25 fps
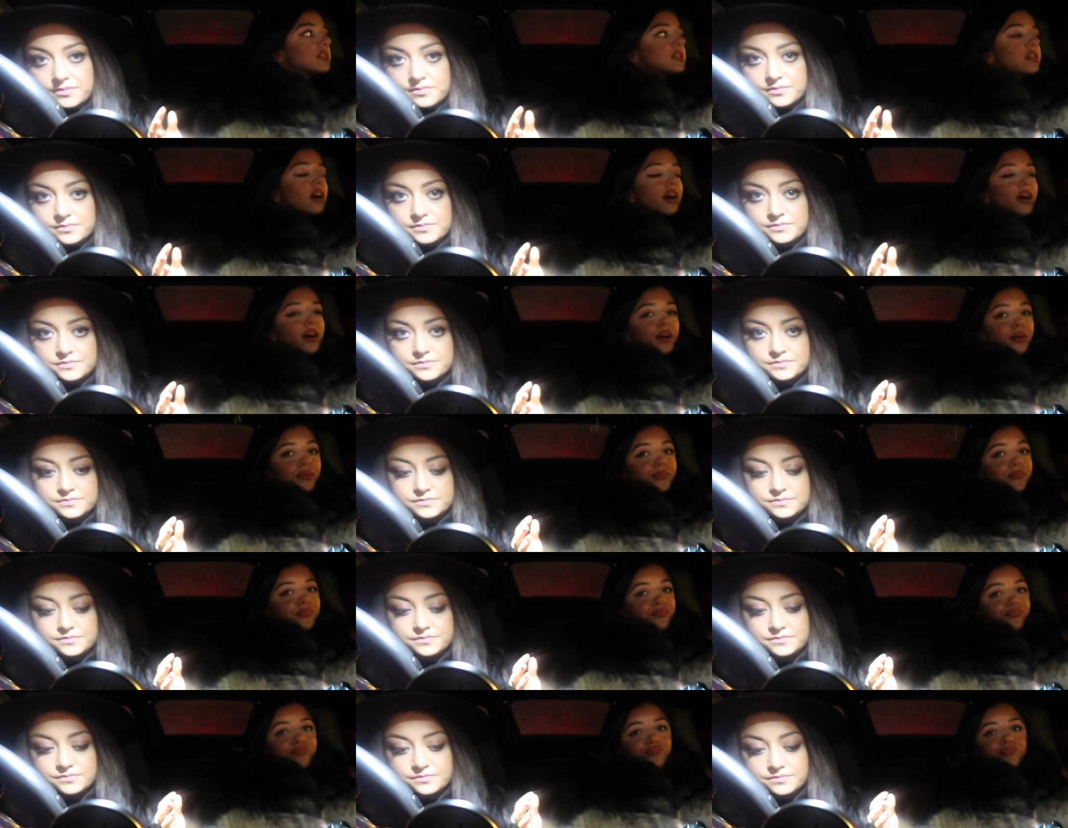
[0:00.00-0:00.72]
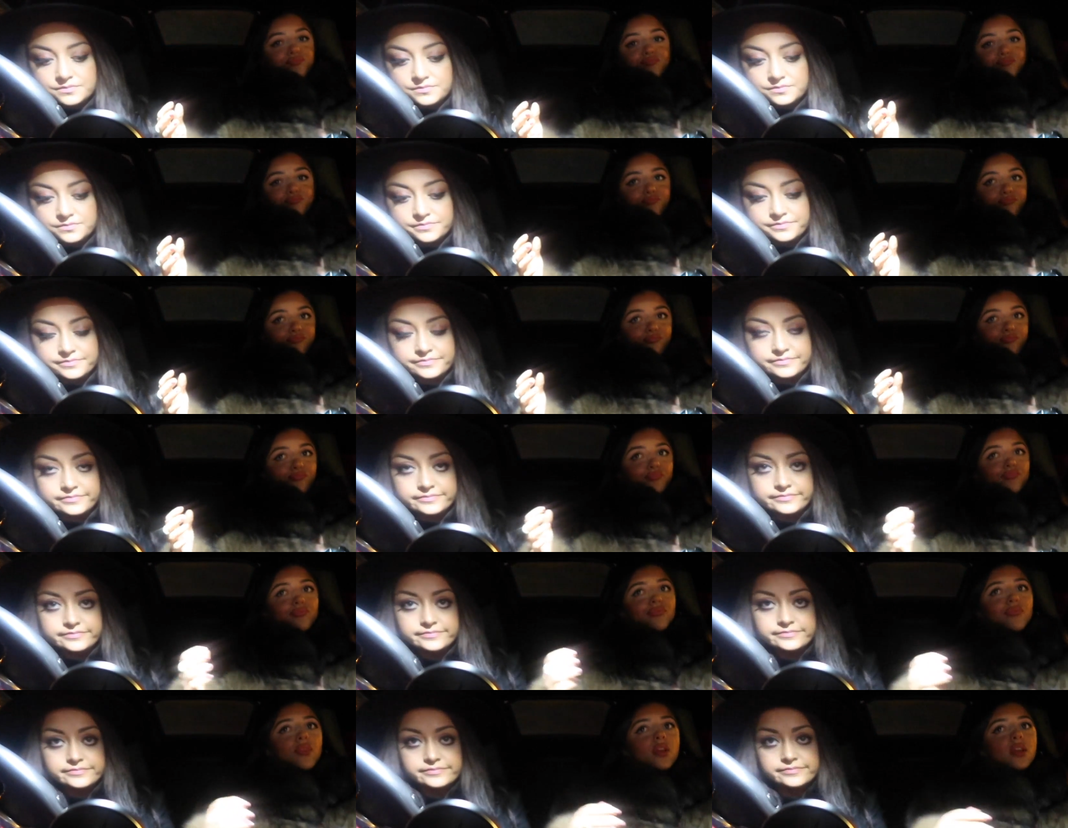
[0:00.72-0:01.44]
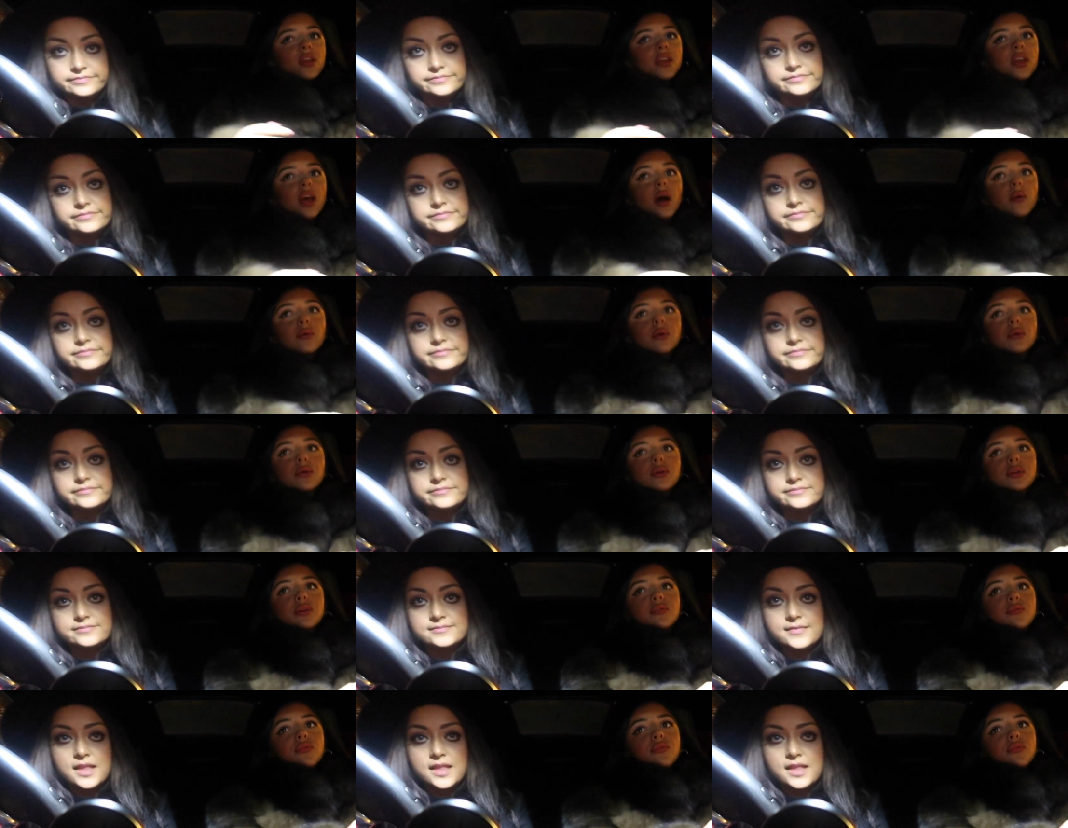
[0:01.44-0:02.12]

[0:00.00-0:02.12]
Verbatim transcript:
Speaker 1: So, yeah, we were